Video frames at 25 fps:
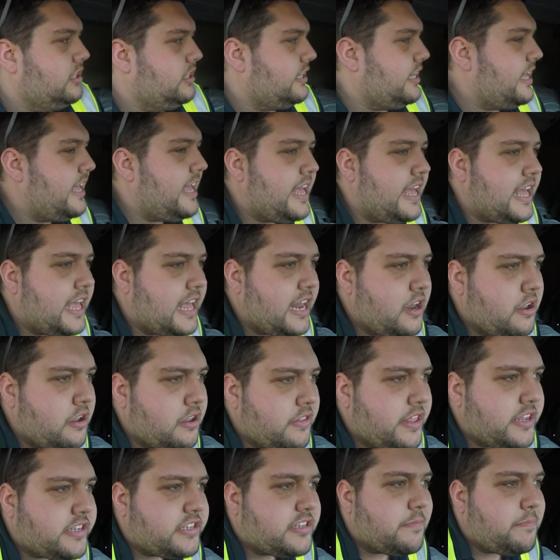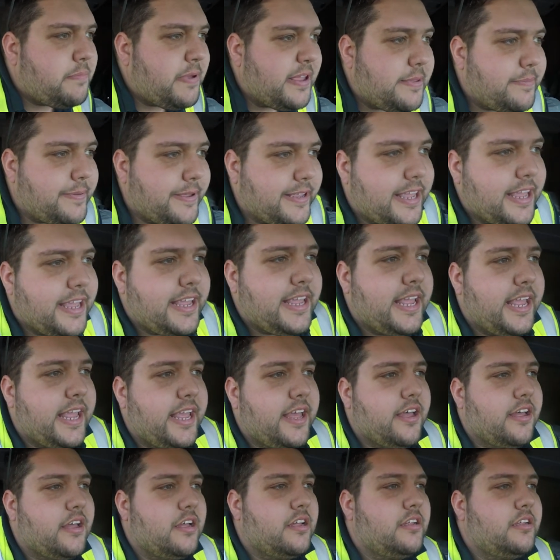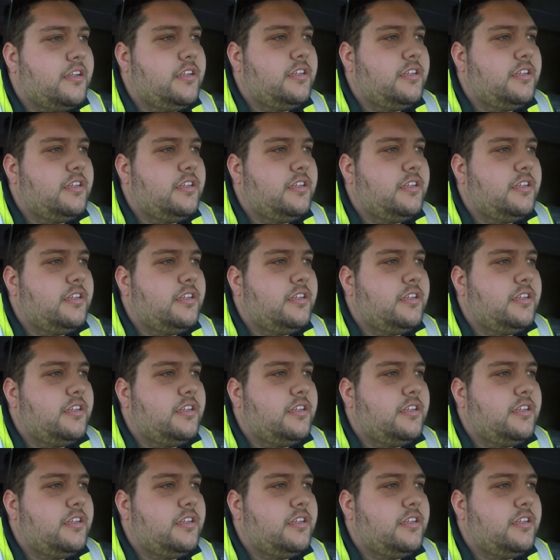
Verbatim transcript: Yeah, look, there's some PPE here.